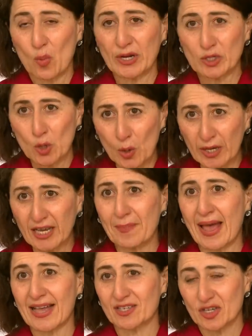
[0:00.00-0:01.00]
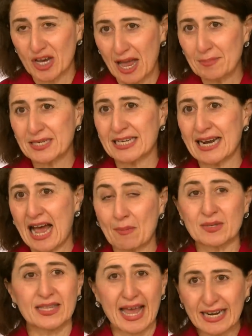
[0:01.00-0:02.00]
We're talking about jabs in
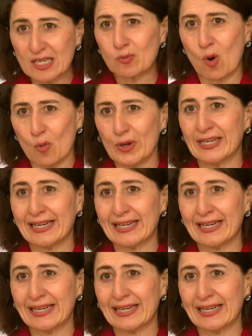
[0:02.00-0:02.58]
arms. That is what we